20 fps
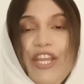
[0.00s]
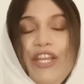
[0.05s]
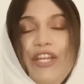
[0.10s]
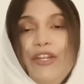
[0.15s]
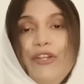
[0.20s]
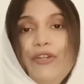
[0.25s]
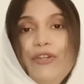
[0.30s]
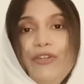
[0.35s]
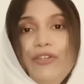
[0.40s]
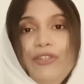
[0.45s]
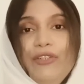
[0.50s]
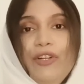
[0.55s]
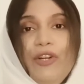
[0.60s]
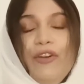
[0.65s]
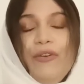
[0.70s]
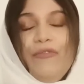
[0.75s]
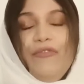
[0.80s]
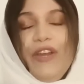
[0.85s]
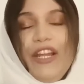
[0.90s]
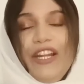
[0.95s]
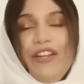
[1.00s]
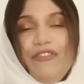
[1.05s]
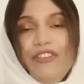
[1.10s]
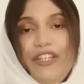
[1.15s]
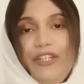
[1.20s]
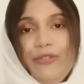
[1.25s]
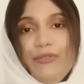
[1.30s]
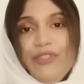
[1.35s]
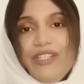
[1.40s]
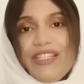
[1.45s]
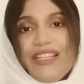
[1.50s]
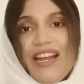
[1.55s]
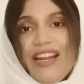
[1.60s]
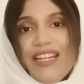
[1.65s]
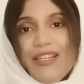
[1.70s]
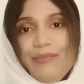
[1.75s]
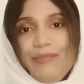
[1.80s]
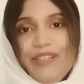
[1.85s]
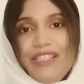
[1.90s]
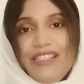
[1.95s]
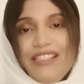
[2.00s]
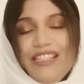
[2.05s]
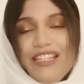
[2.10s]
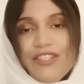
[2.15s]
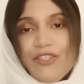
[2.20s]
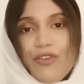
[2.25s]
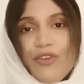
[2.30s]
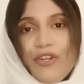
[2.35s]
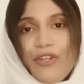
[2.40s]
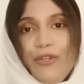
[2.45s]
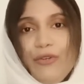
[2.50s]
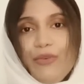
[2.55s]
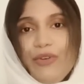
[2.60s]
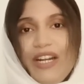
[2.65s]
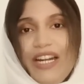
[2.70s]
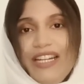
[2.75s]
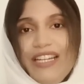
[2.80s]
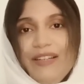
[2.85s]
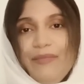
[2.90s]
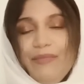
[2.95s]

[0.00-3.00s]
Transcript: Whenever you start a business or you run a